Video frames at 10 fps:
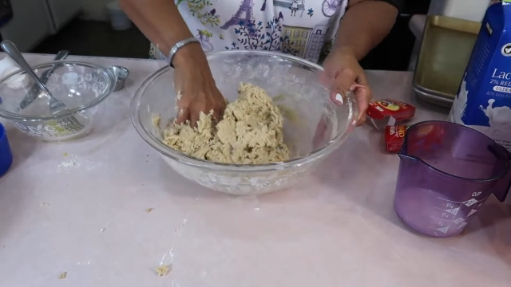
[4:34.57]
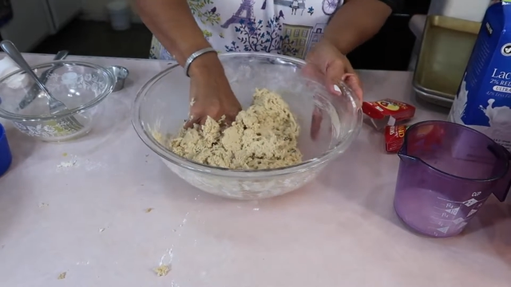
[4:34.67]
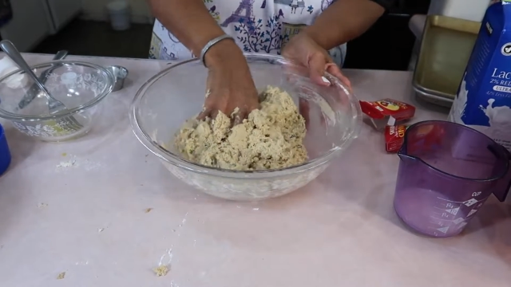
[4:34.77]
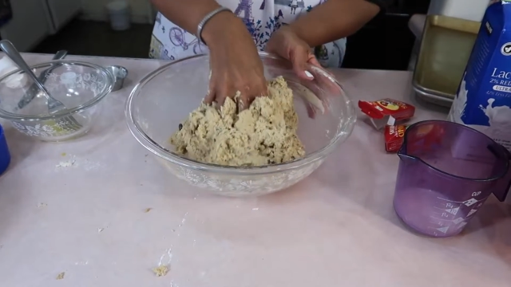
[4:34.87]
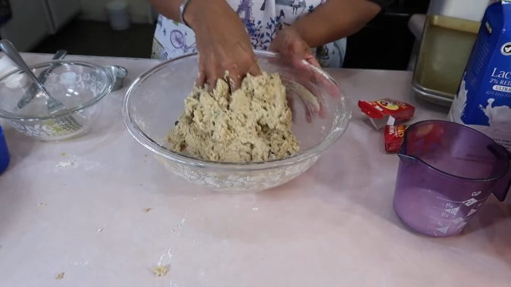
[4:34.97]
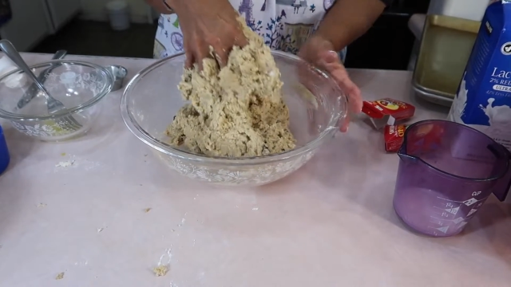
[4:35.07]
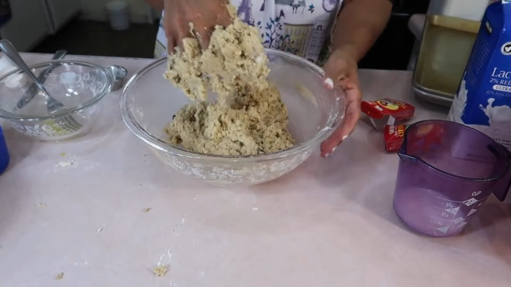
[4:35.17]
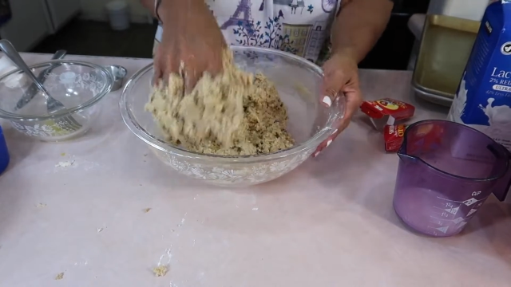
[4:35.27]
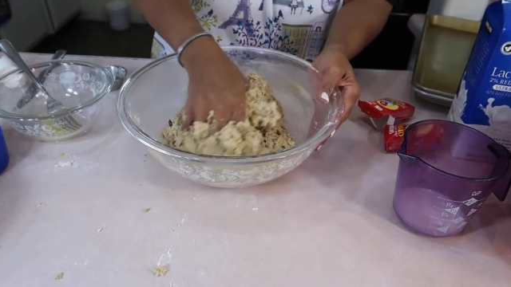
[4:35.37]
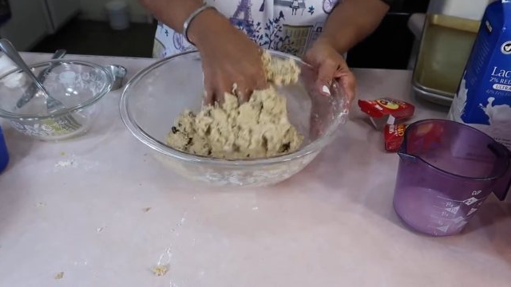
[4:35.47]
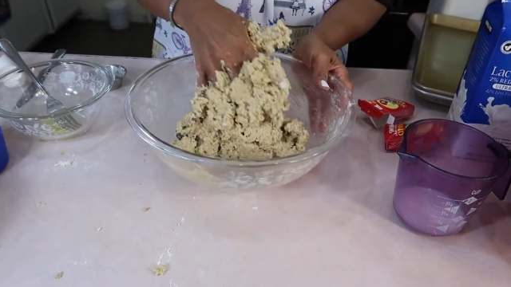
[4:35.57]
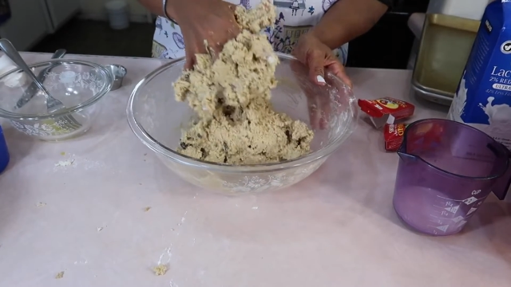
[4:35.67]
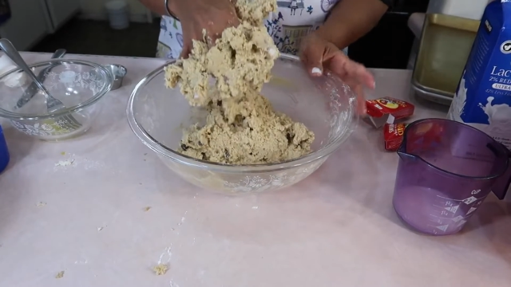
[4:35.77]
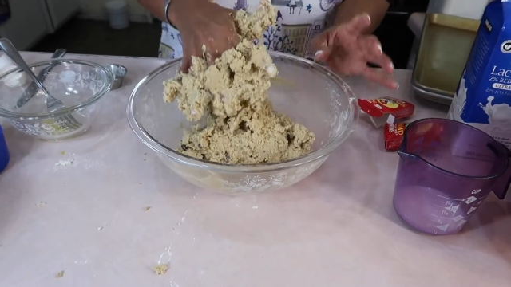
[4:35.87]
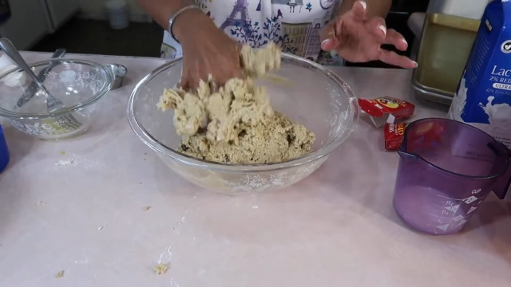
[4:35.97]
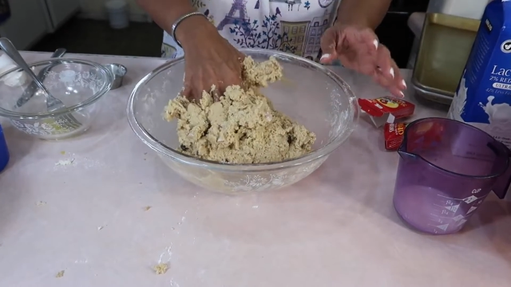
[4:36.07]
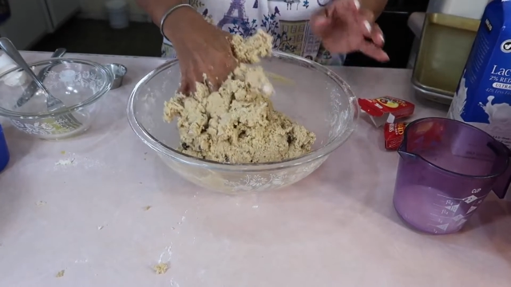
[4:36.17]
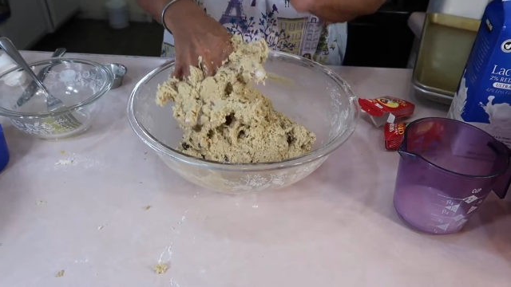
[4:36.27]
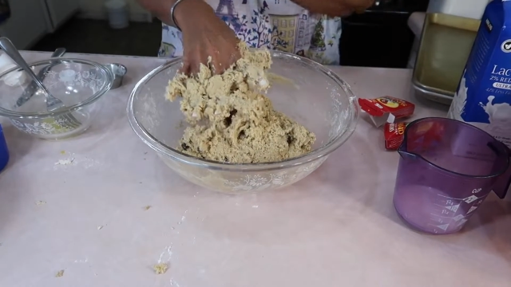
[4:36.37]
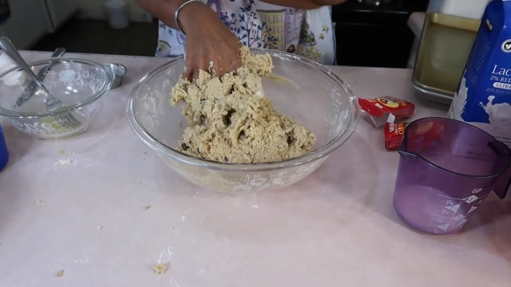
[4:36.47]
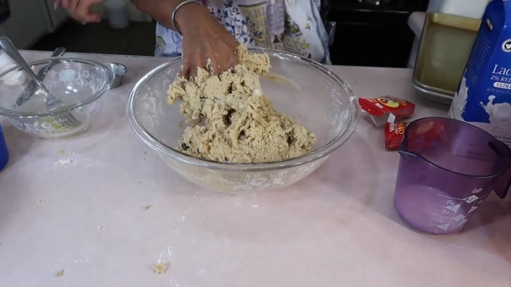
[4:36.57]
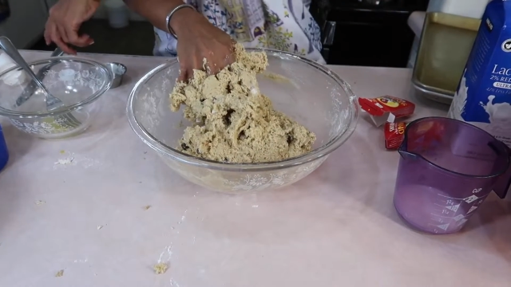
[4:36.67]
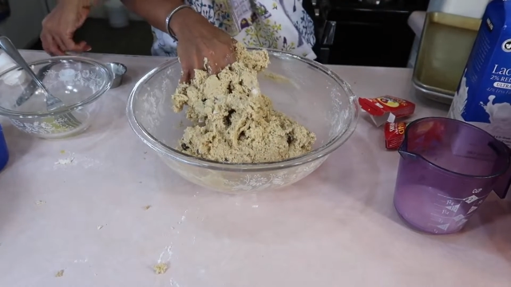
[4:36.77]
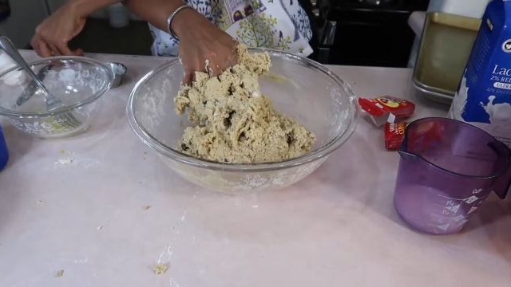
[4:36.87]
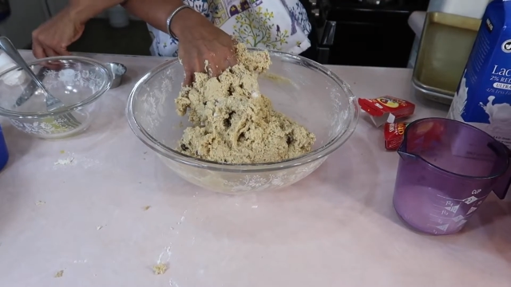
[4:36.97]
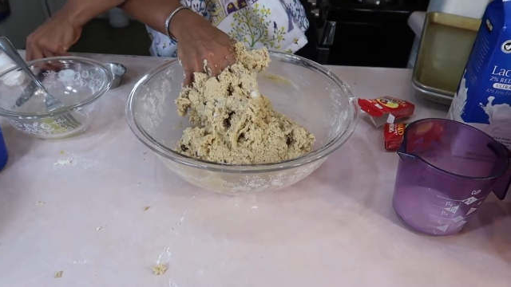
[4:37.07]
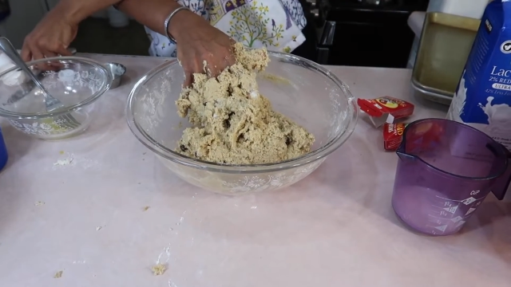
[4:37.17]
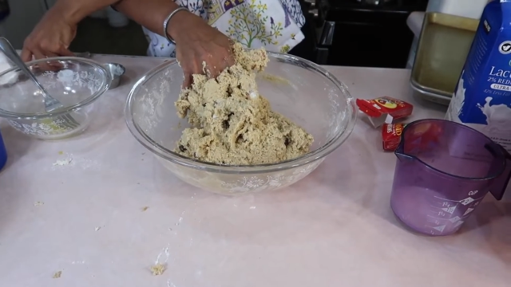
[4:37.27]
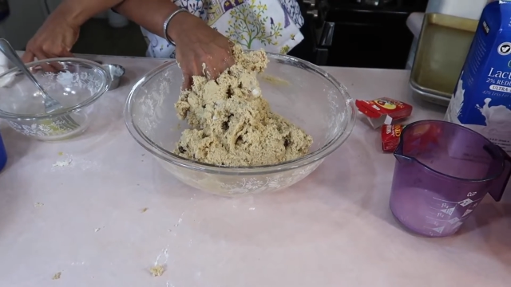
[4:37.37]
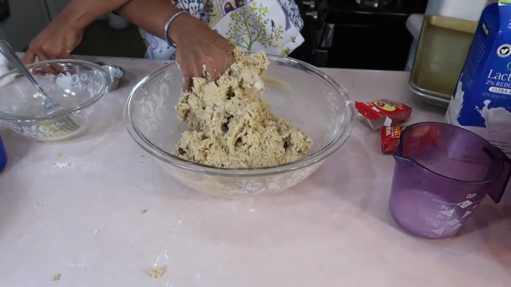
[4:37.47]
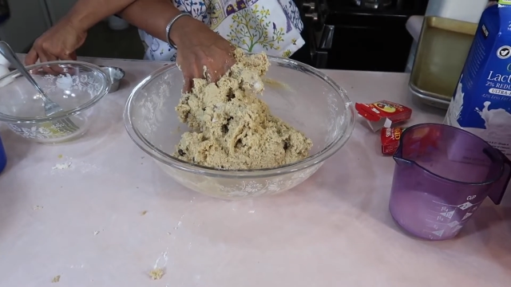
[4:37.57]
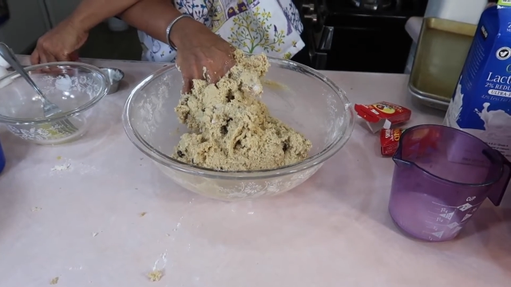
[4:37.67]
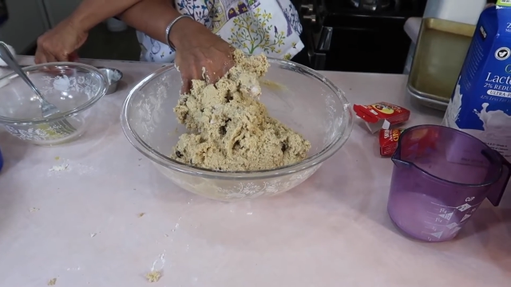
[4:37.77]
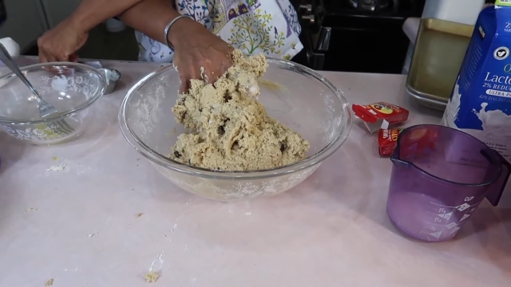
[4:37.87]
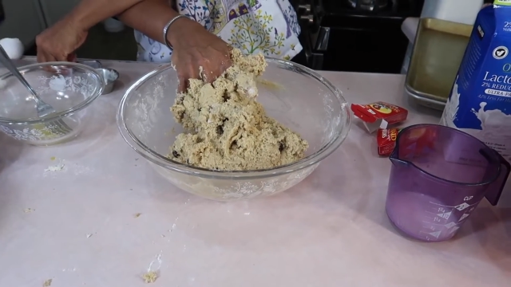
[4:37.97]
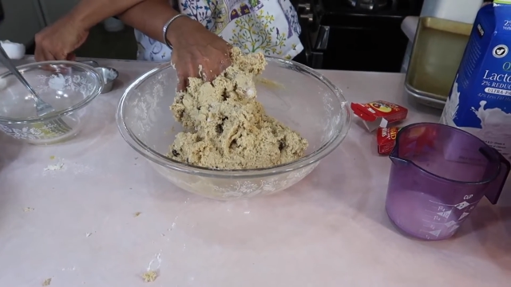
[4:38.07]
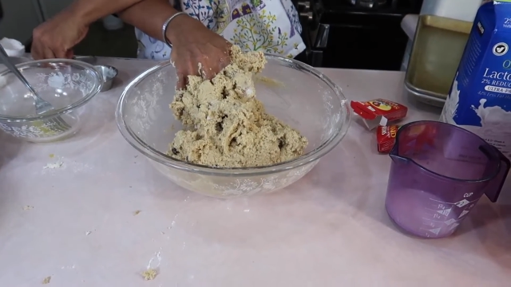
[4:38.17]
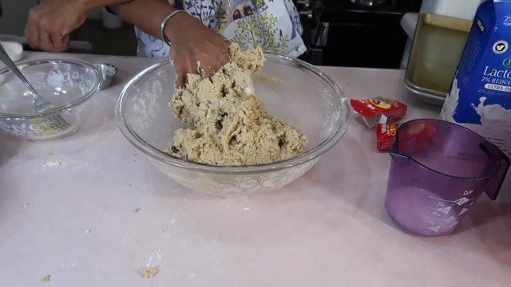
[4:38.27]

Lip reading: [unreadable: no face in view]